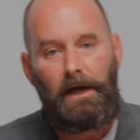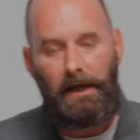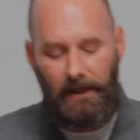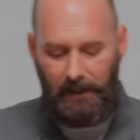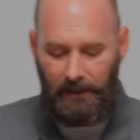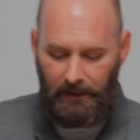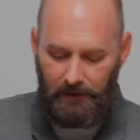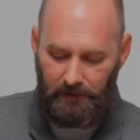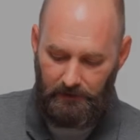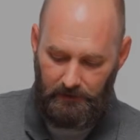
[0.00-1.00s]

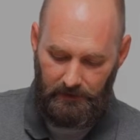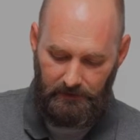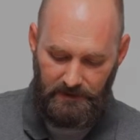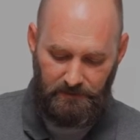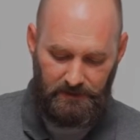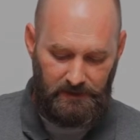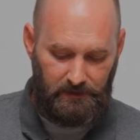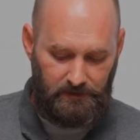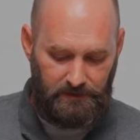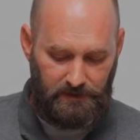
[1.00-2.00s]
And in this
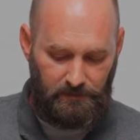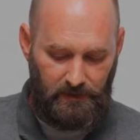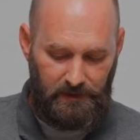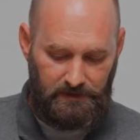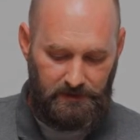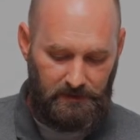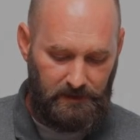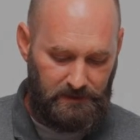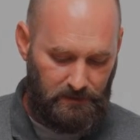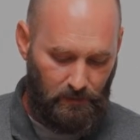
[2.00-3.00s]
particular situation,
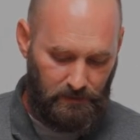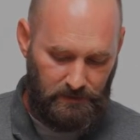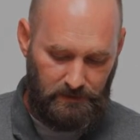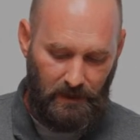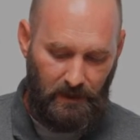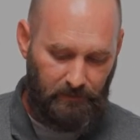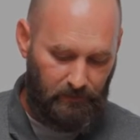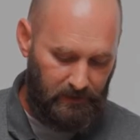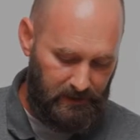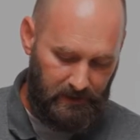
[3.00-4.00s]
this torch was
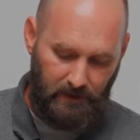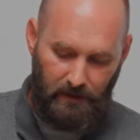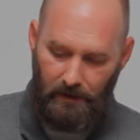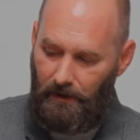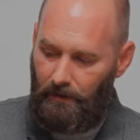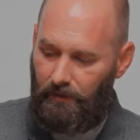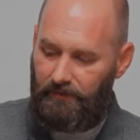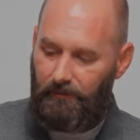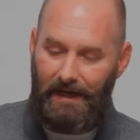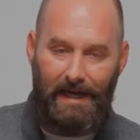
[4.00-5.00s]
operated
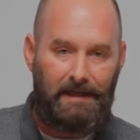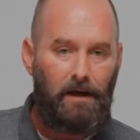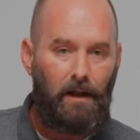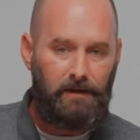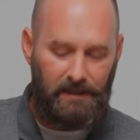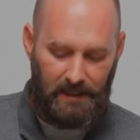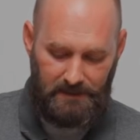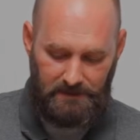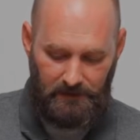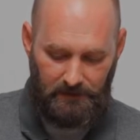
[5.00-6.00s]
with a bad collar
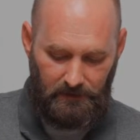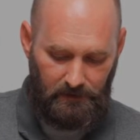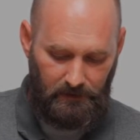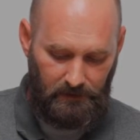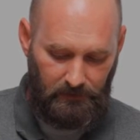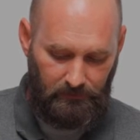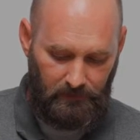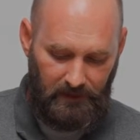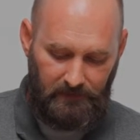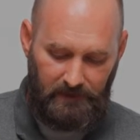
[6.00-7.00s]
gasket.
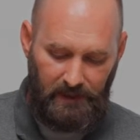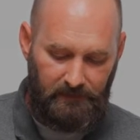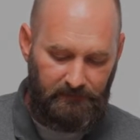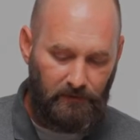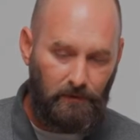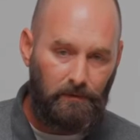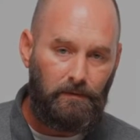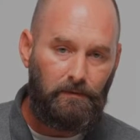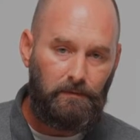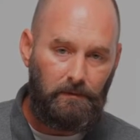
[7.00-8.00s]
Throughout the day,
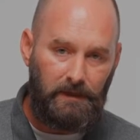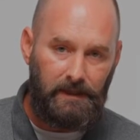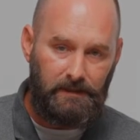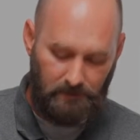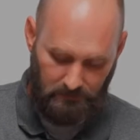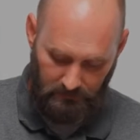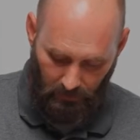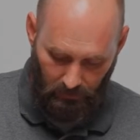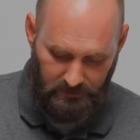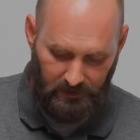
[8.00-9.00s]
fuel leaked, the
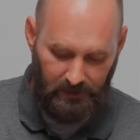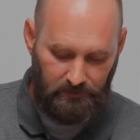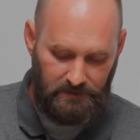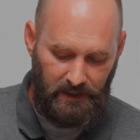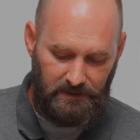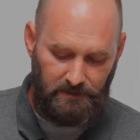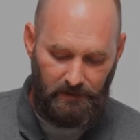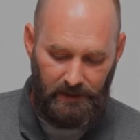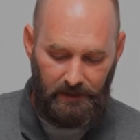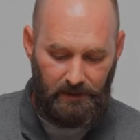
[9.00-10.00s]
whole tank was
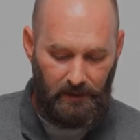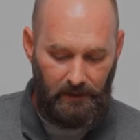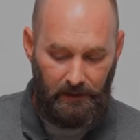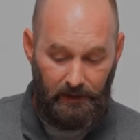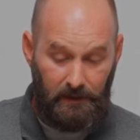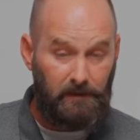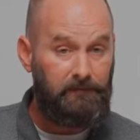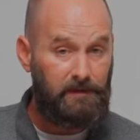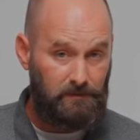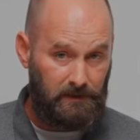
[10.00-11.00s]
saturated, and it
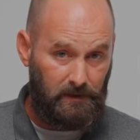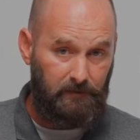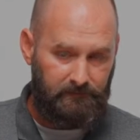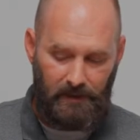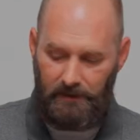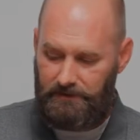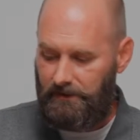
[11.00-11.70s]
eventually caught fire.